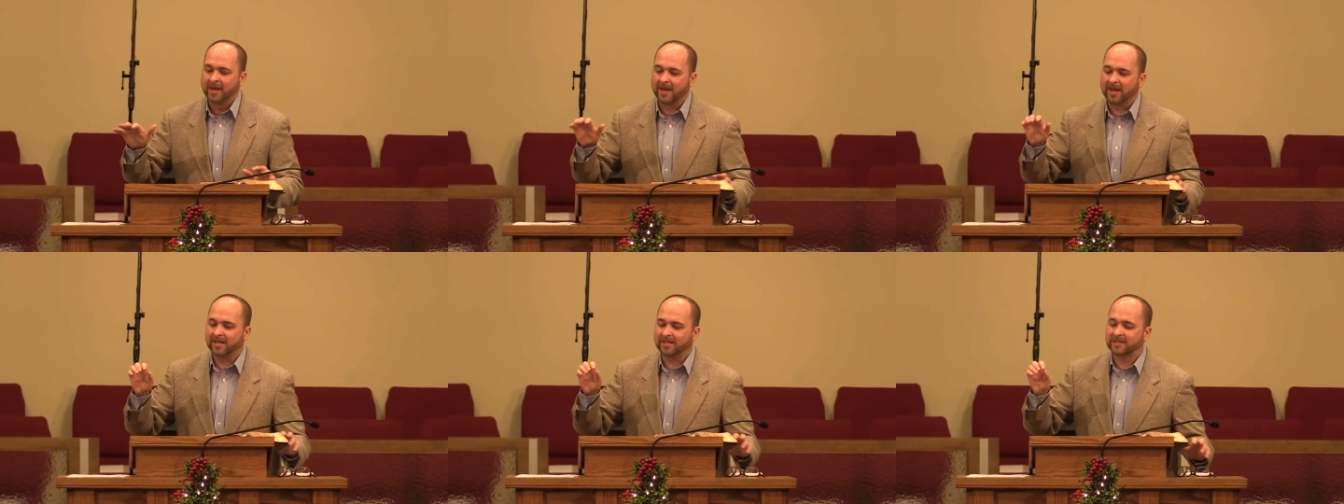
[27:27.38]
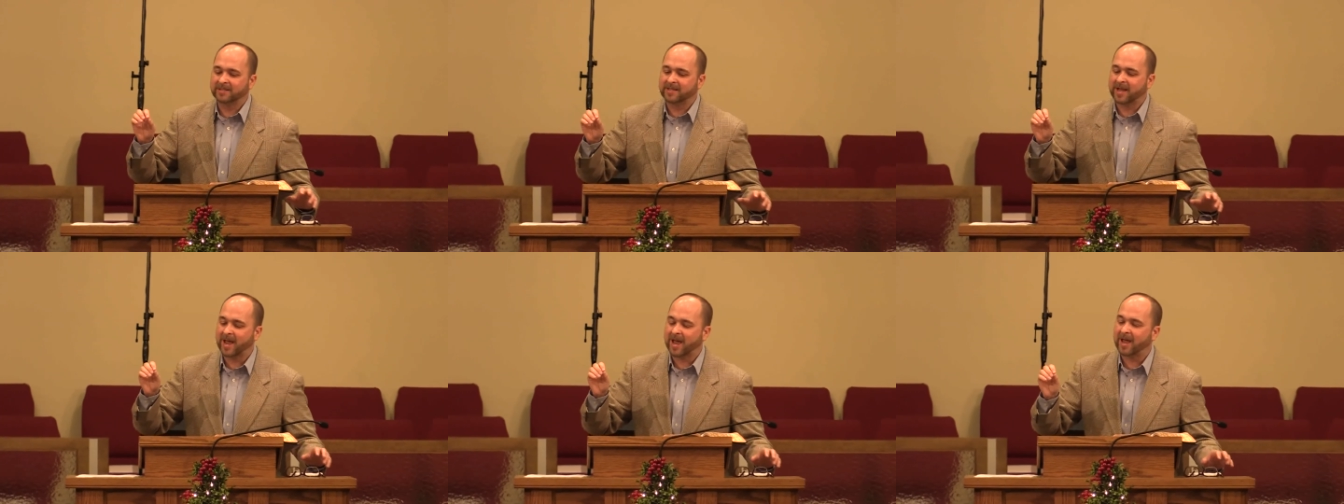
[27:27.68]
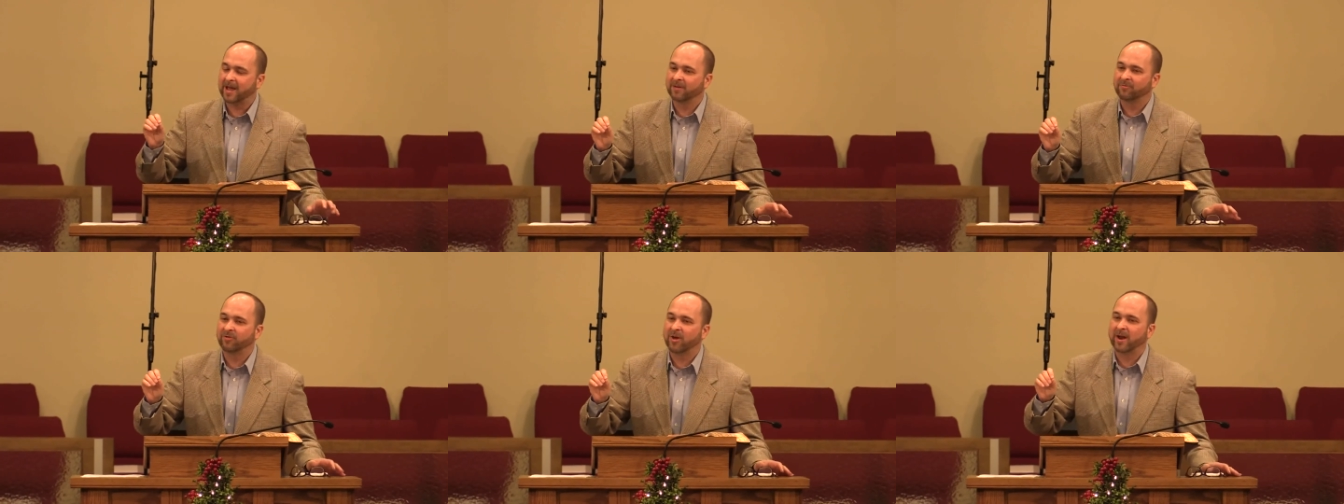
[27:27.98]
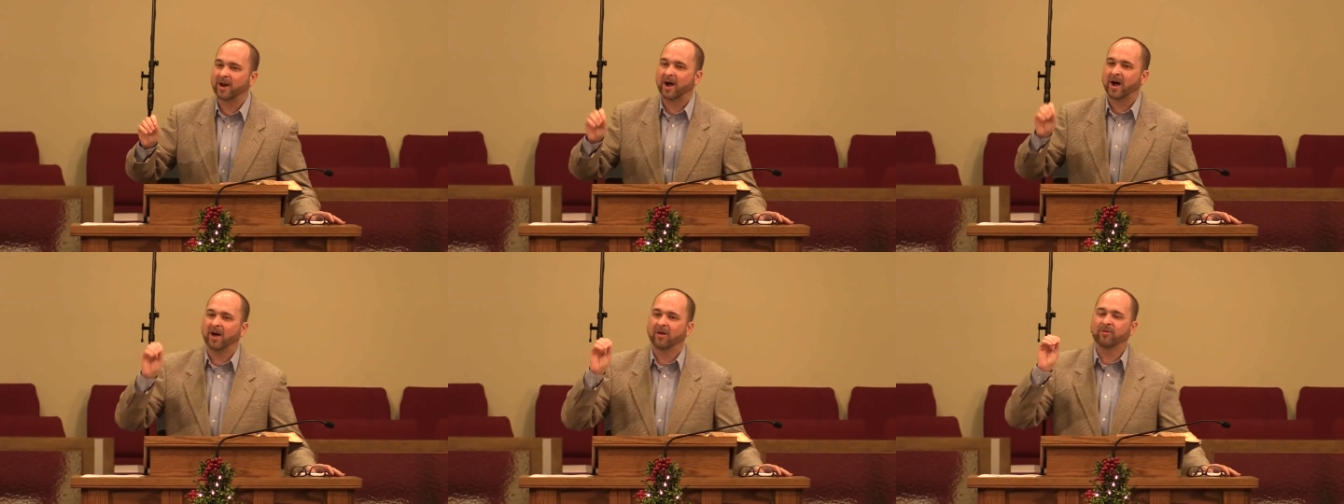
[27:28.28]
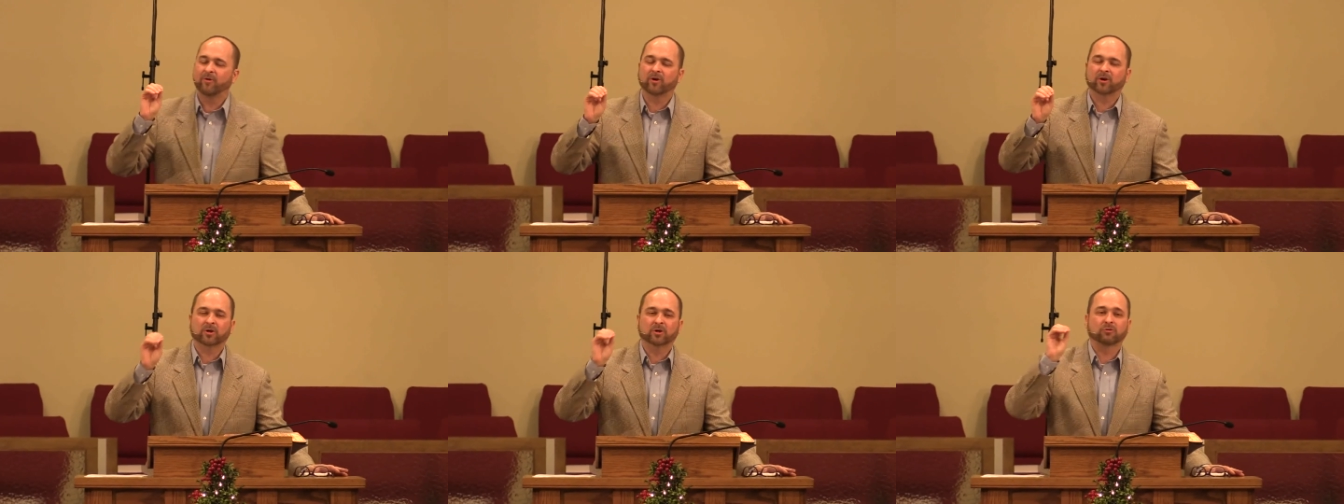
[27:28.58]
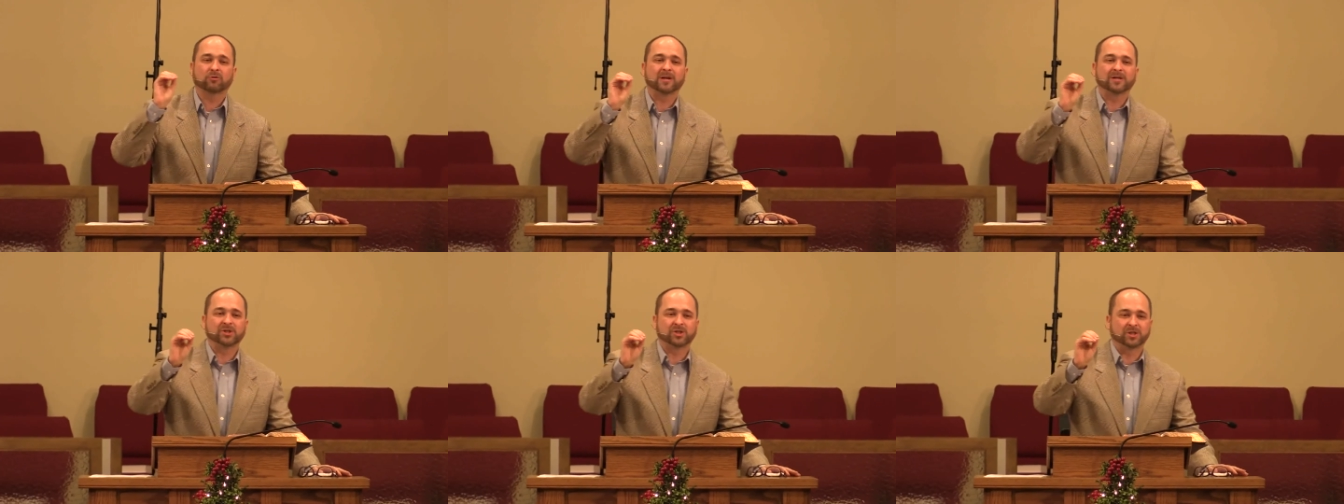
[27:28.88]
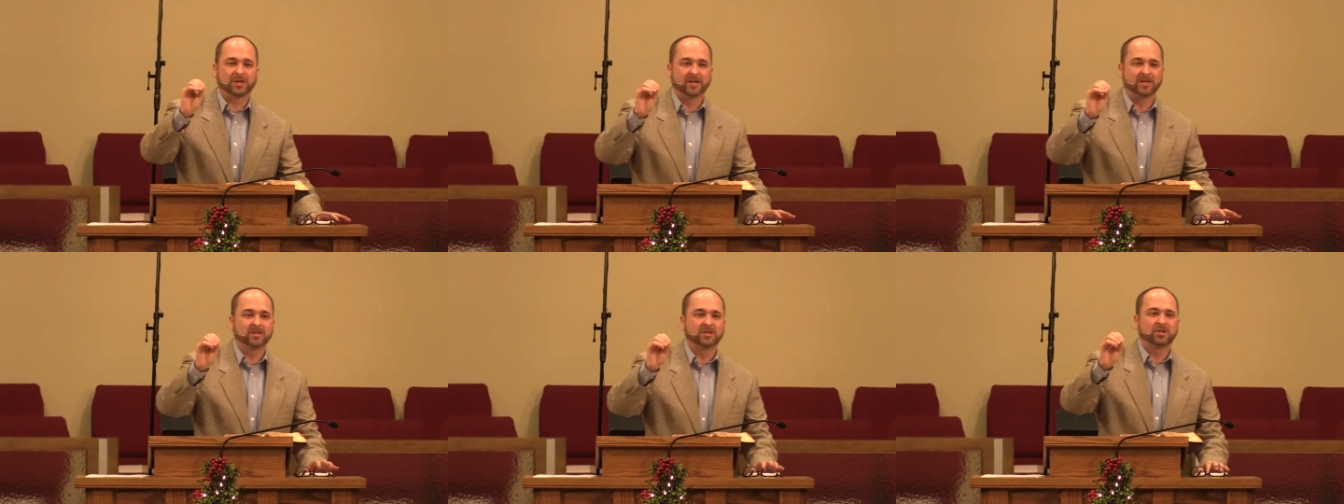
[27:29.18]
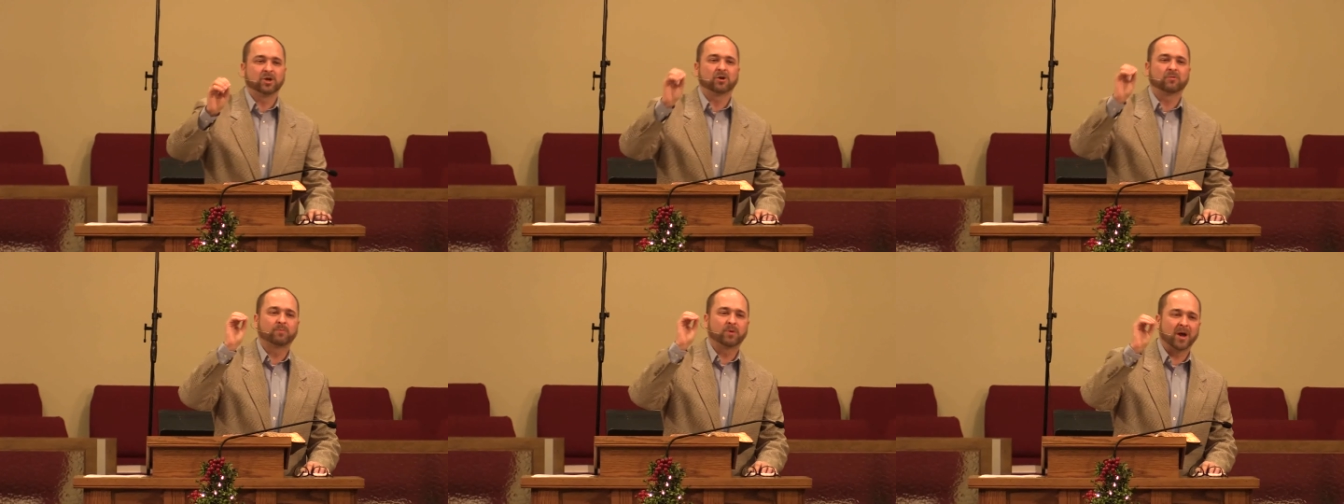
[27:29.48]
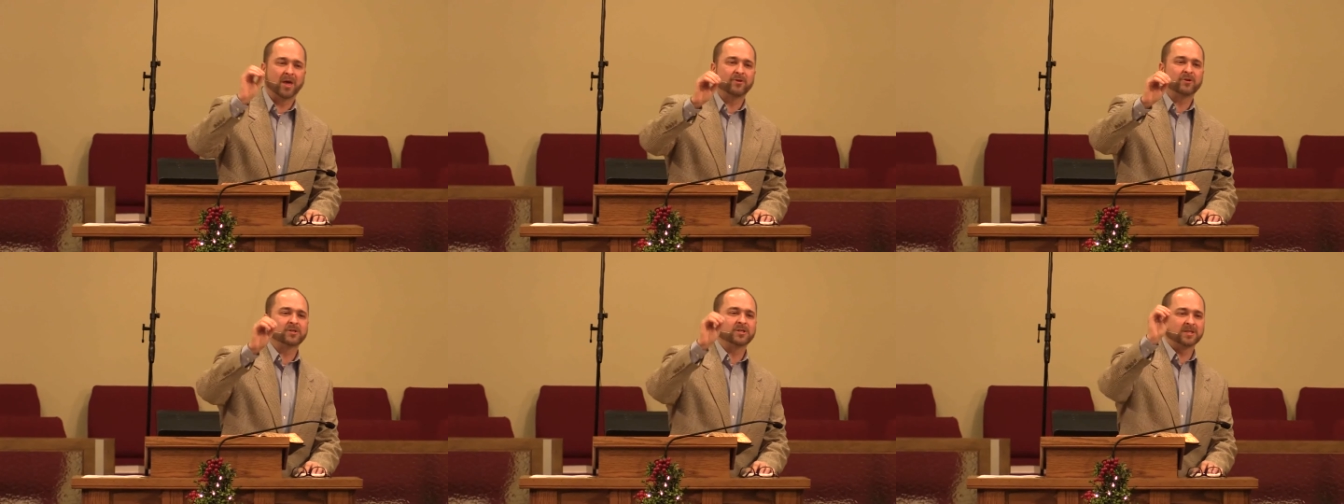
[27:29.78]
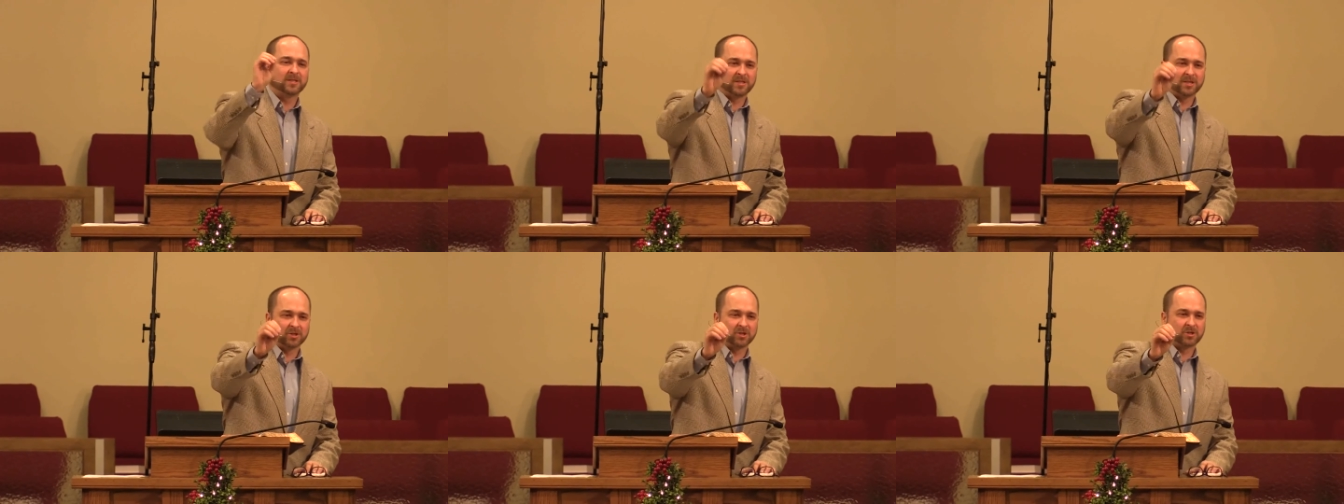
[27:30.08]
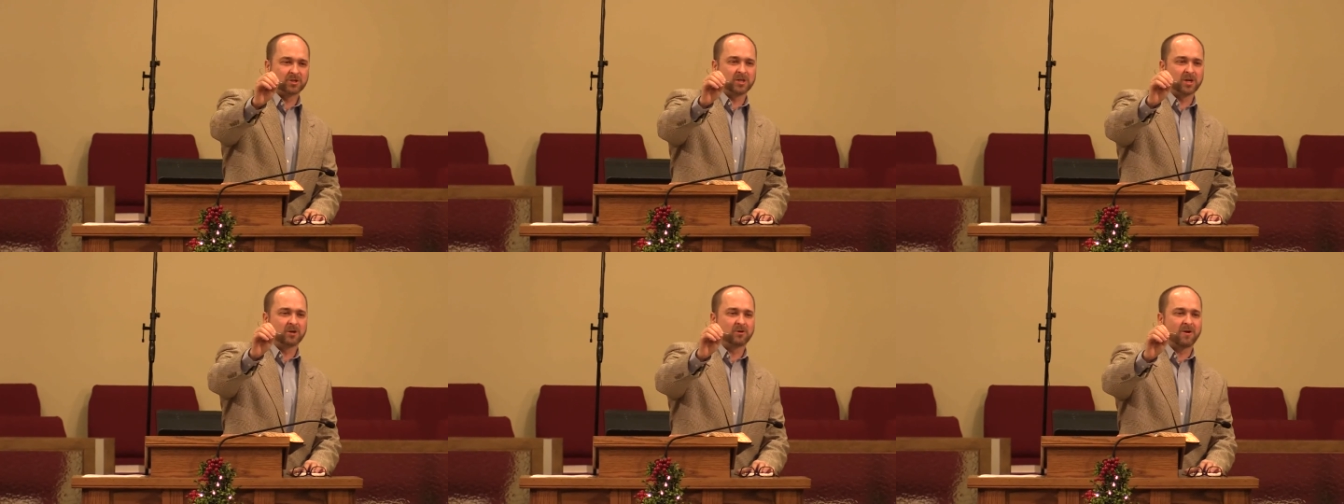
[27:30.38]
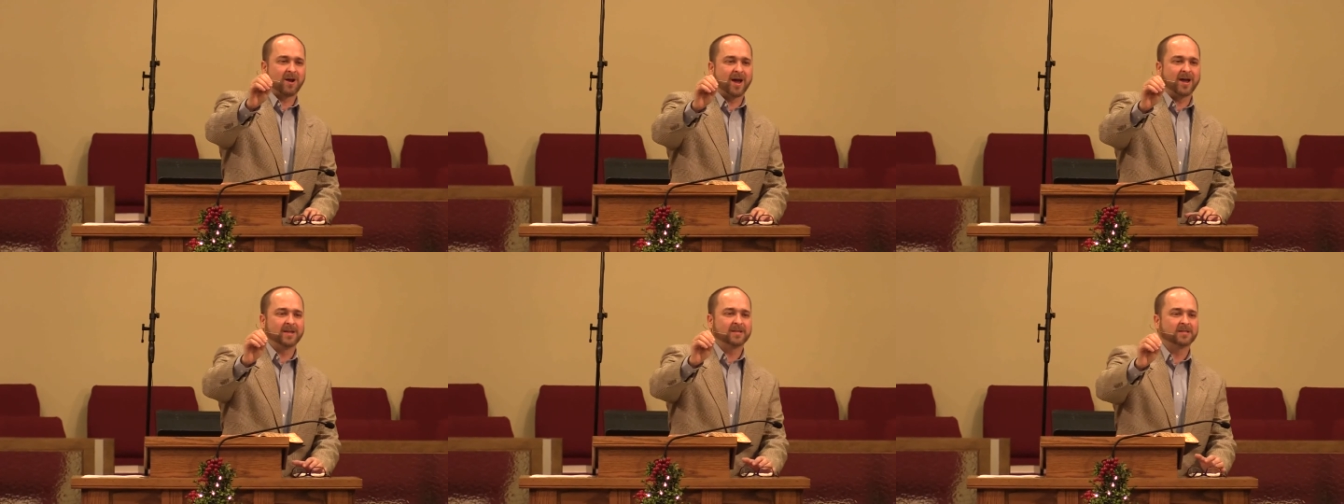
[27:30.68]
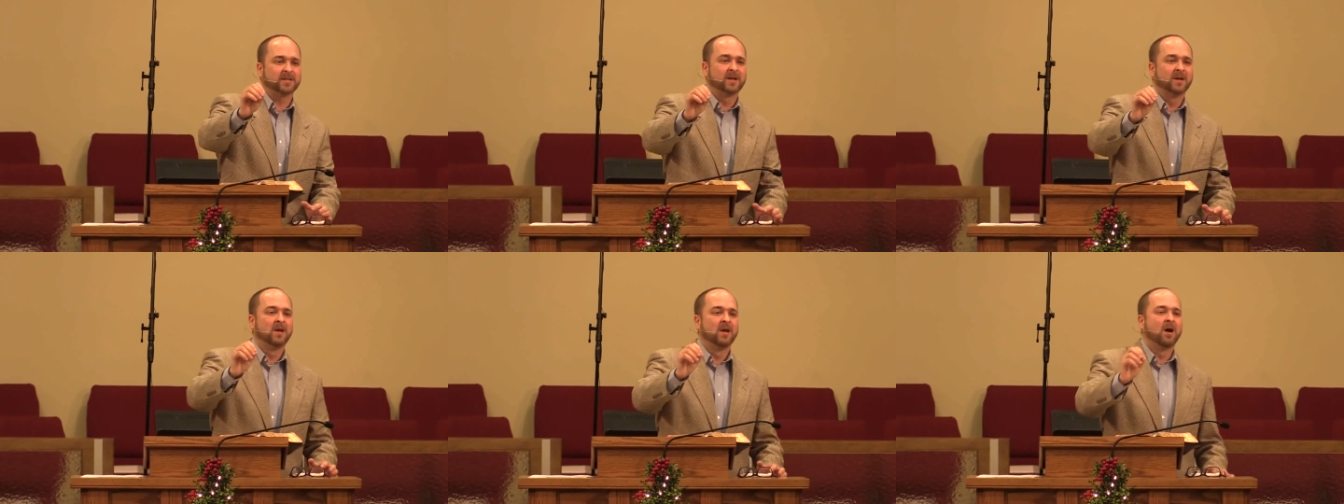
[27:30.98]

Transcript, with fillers: It's saying that other Christians, your brothers and sisters in Christ,